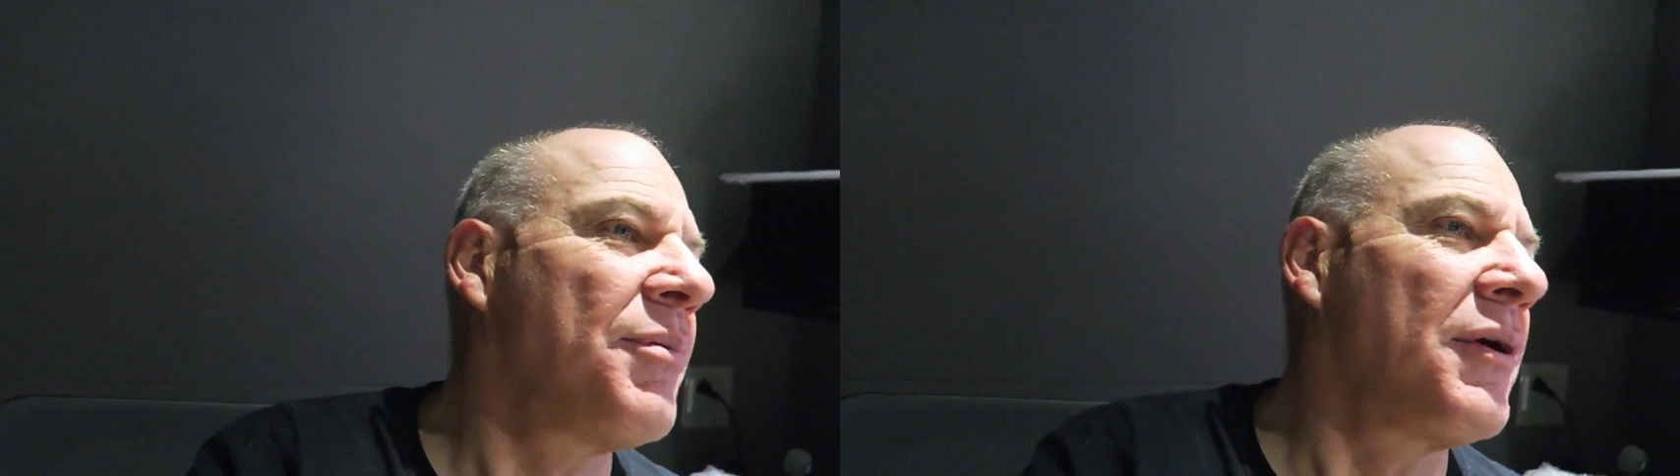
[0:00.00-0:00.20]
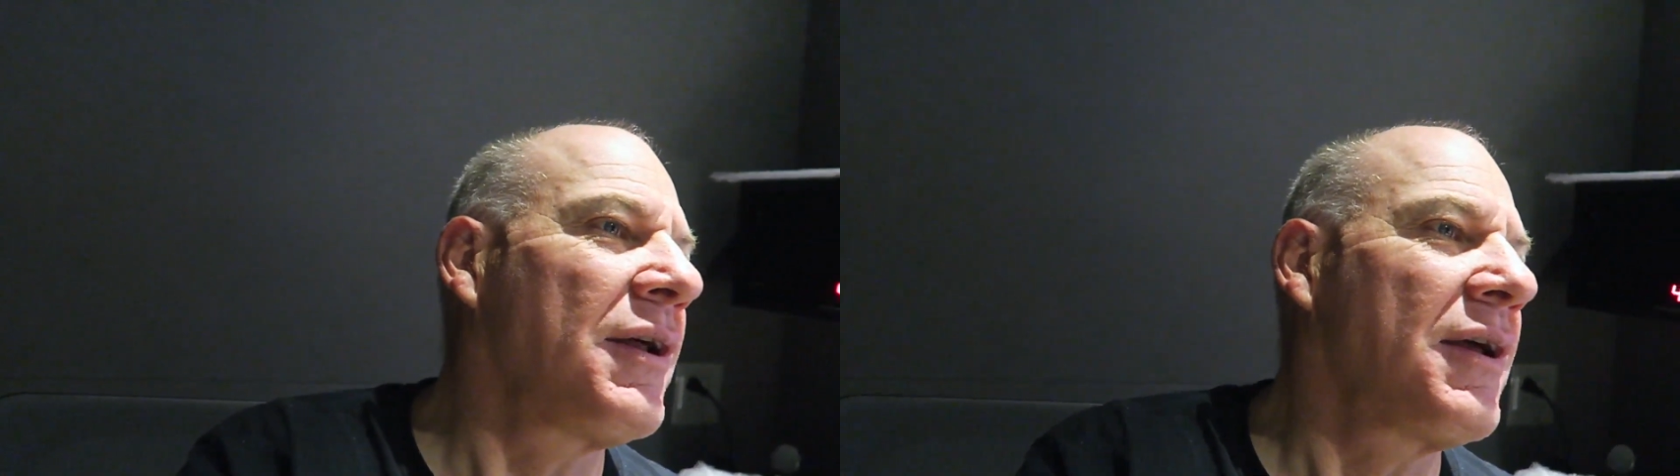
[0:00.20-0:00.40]

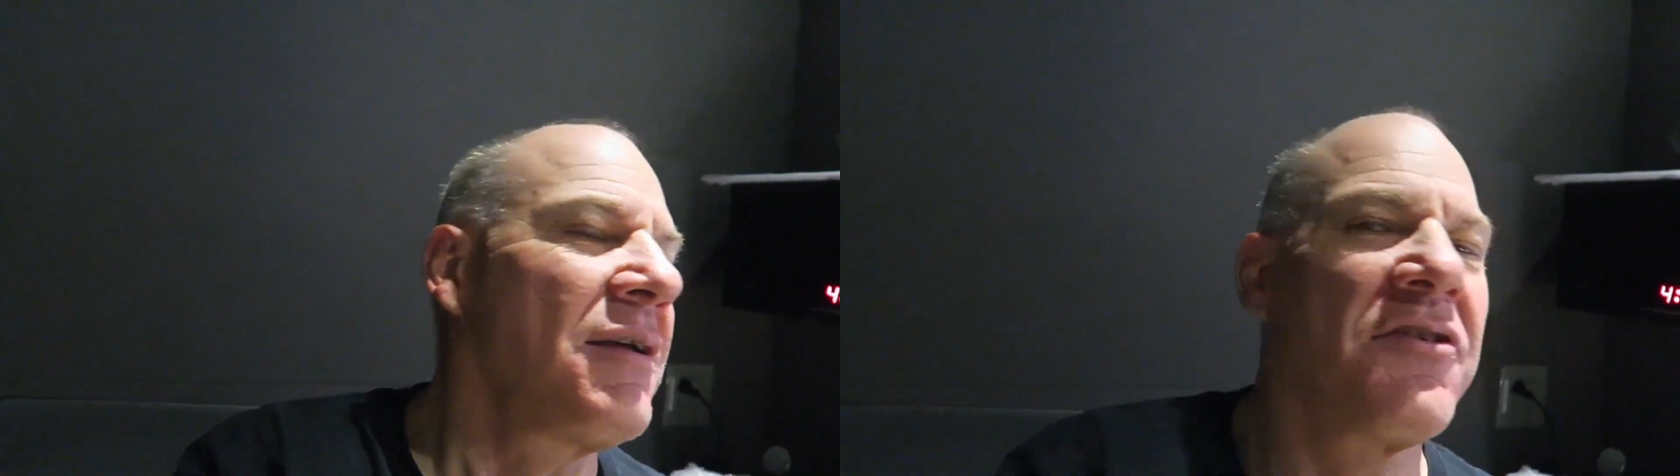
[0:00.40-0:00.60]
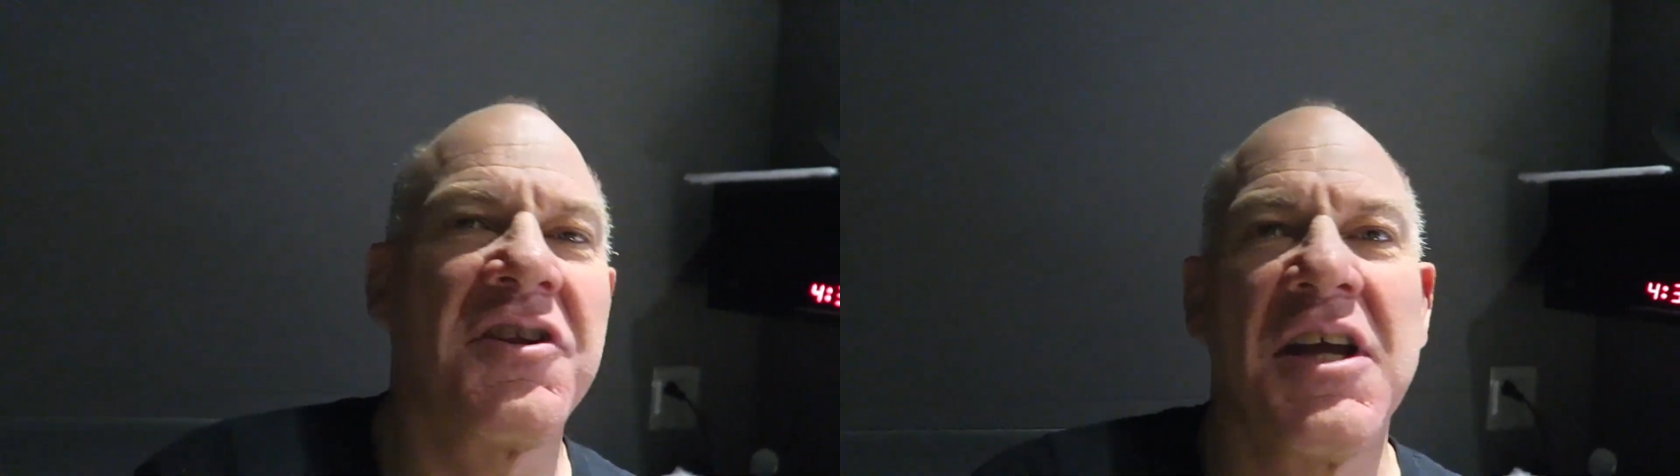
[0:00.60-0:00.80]

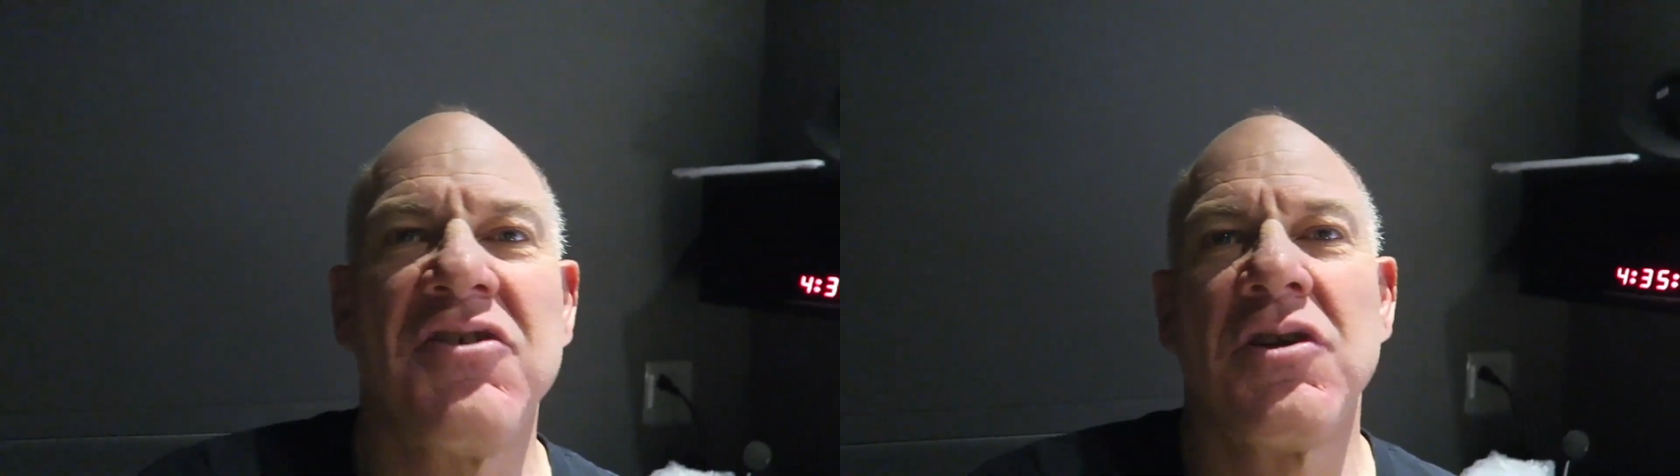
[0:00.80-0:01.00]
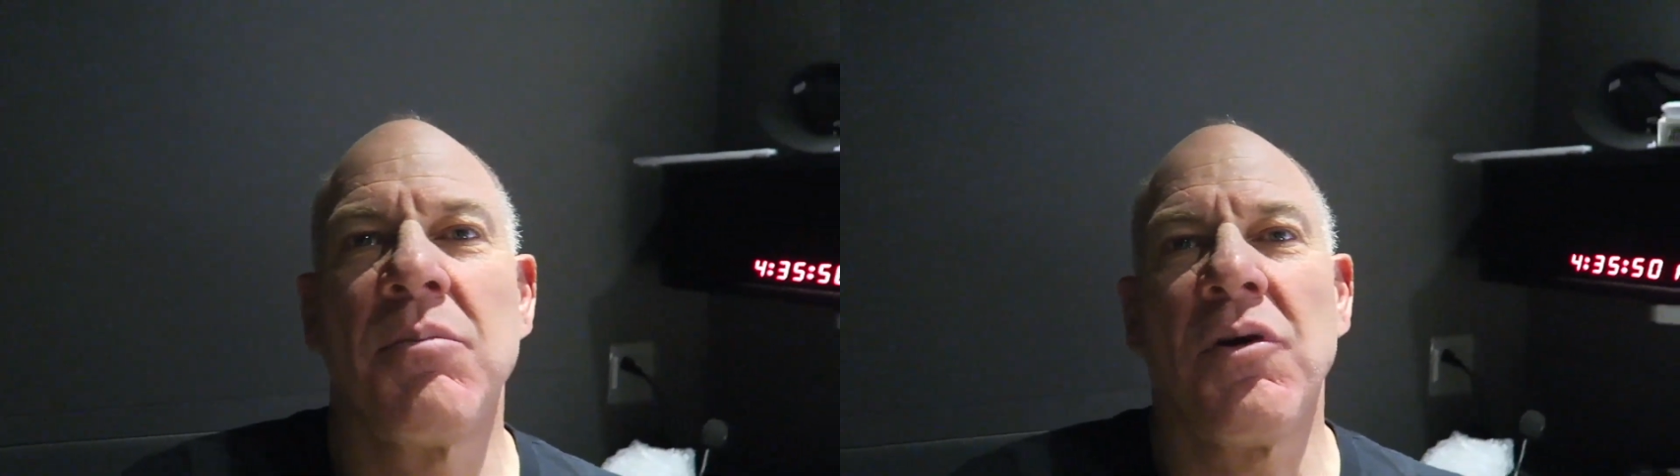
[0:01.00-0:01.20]
Paulica?
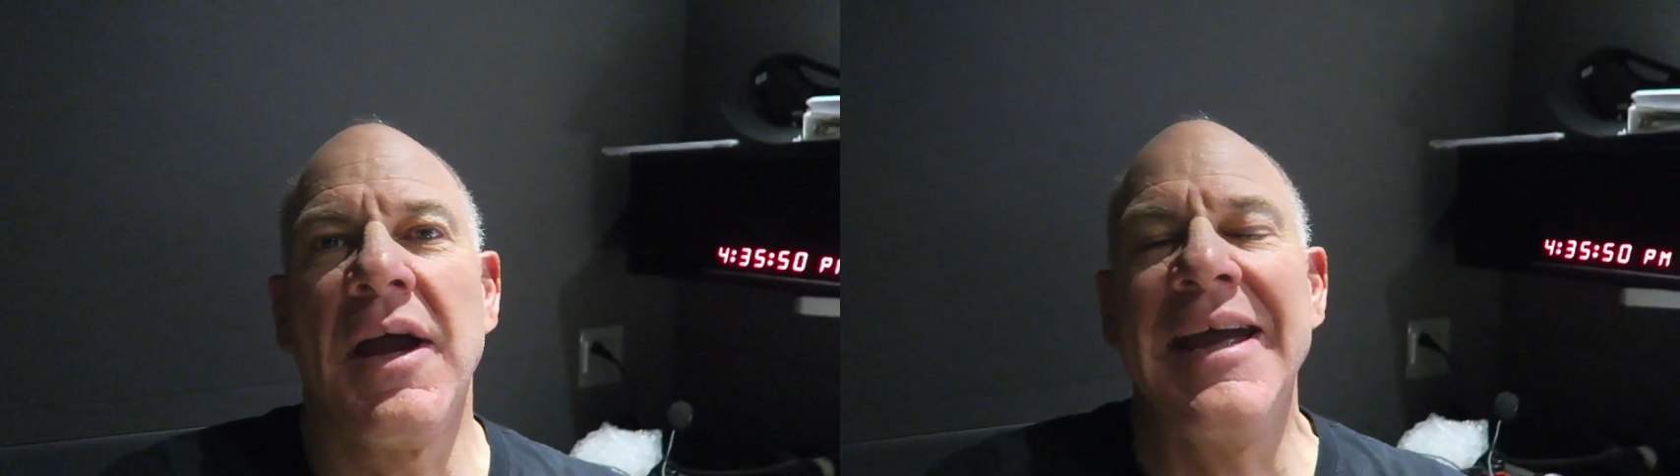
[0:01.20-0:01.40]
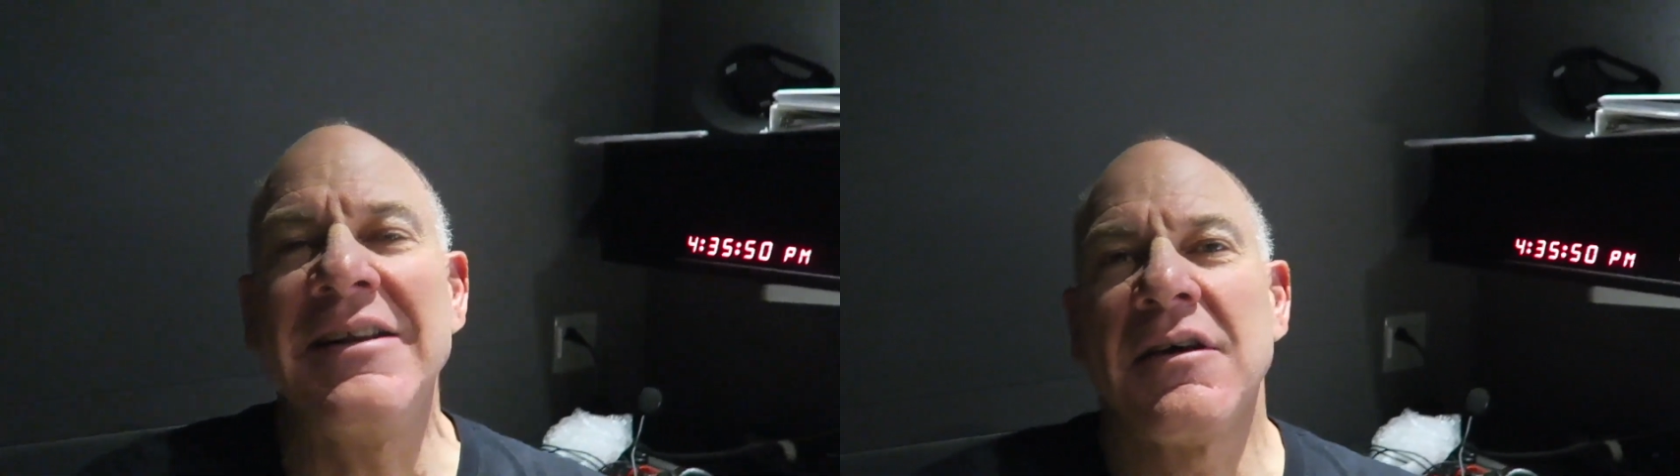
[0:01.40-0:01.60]
Stage number
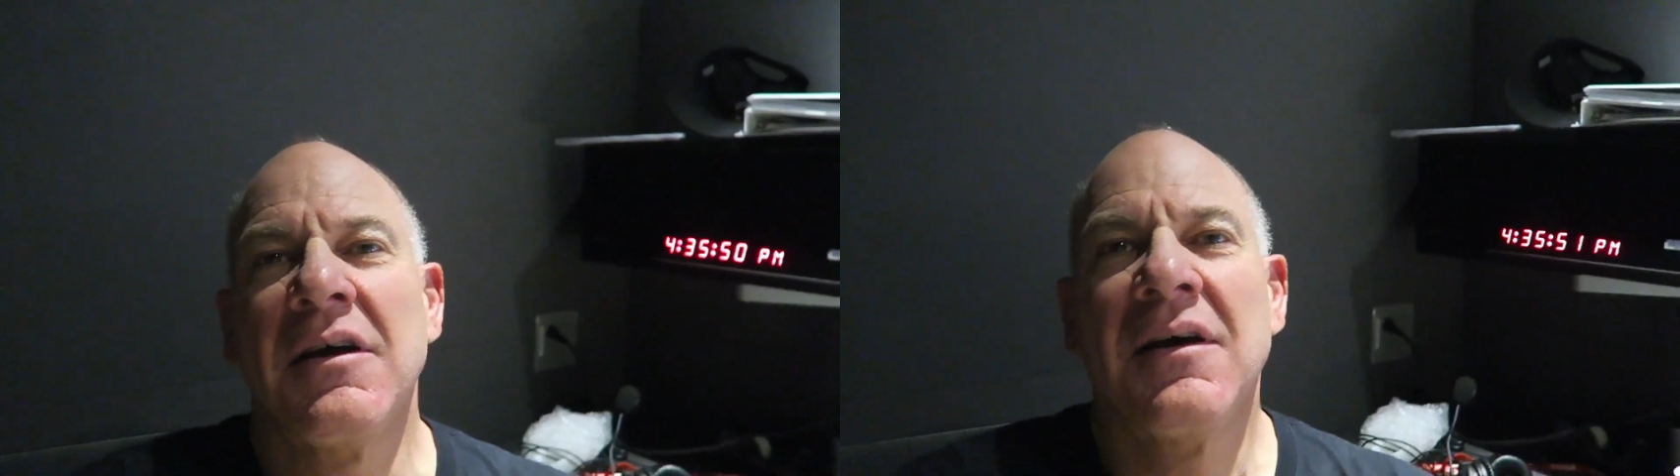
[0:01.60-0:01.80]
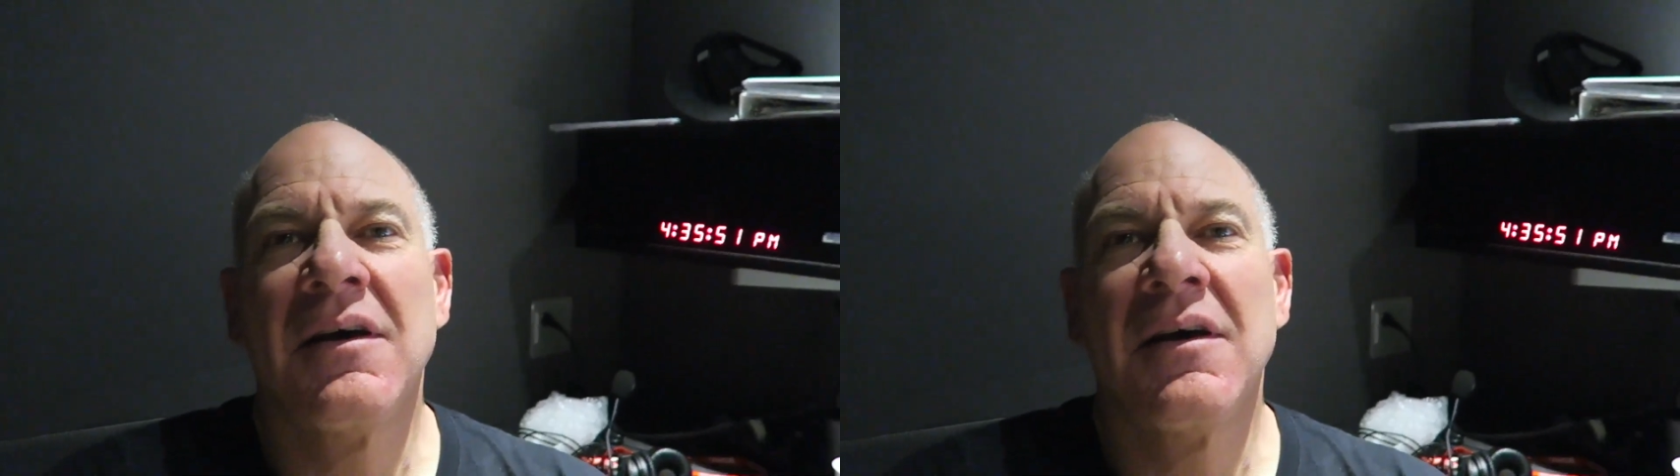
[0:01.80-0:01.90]
eight.